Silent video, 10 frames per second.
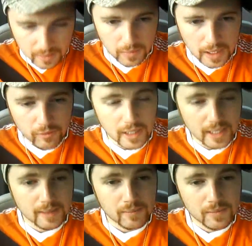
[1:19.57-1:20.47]
but
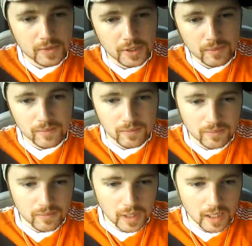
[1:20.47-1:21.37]
anyway to
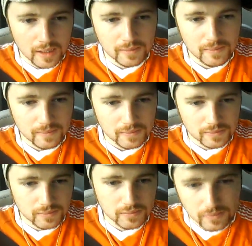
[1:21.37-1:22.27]
the uh,
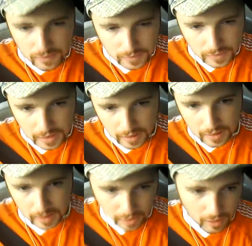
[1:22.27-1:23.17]

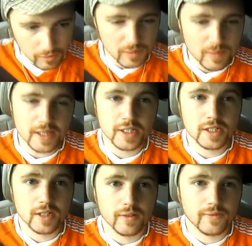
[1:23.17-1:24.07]
to get on with the
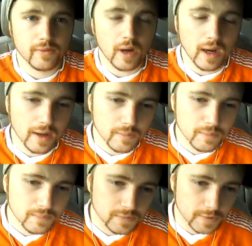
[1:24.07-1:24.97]
message of uh,
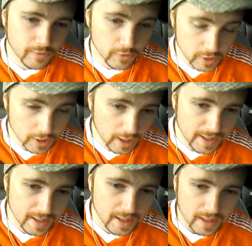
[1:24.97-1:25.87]
for
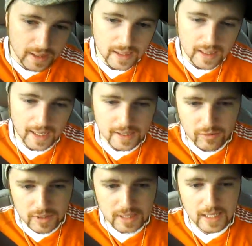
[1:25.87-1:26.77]
tonight I just
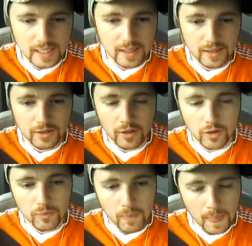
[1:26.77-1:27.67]
want to say you
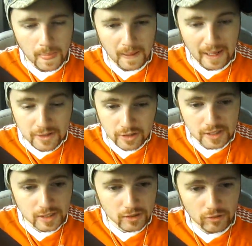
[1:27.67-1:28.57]
know I
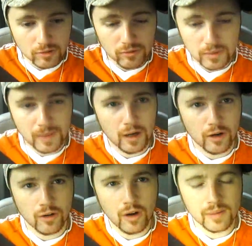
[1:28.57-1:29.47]
trust in the Lord with my
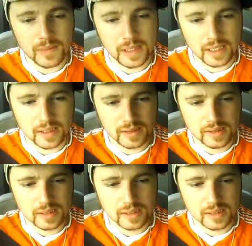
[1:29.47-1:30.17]
whole heart because